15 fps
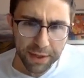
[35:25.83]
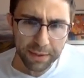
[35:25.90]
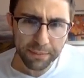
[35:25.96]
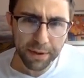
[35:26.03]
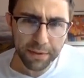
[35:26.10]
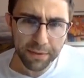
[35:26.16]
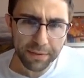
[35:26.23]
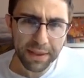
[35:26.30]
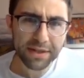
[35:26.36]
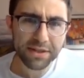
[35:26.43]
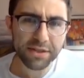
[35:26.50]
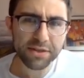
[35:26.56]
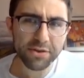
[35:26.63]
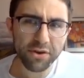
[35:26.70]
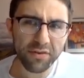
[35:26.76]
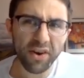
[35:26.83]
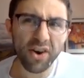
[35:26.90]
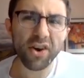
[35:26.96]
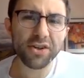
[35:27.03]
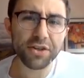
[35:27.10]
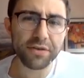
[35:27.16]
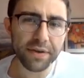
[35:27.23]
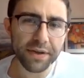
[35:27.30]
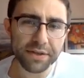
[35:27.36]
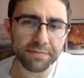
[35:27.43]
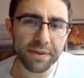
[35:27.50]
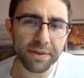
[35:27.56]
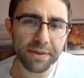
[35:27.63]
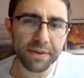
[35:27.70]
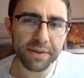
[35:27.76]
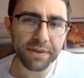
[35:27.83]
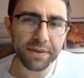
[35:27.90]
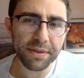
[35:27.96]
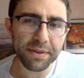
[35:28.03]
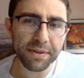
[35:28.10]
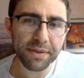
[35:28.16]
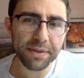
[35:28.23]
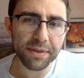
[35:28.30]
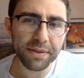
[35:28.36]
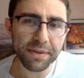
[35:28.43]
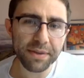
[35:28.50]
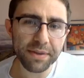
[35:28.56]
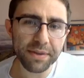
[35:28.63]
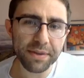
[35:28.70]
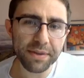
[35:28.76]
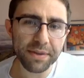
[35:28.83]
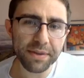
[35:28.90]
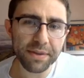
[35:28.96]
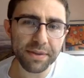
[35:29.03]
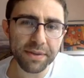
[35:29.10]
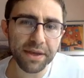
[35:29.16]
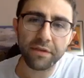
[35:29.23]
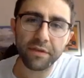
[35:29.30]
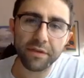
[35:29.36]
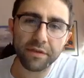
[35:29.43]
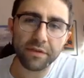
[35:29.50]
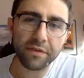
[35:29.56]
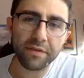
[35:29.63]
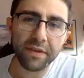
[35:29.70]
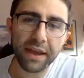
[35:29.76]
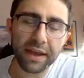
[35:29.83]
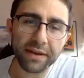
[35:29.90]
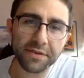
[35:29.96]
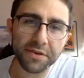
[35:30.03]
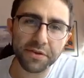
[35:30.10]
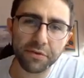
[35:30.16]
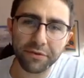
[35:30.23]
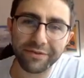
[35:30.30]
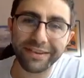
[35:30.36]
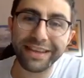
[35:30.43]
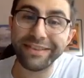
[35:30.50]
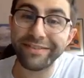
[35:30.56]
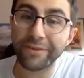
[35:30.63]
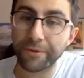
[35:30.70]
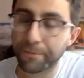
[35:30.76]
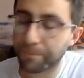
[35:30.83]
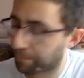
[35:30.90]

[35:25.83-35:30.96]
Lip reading: But that's the sort of art of it. It's making sure you set it up so it's the second integral is easier.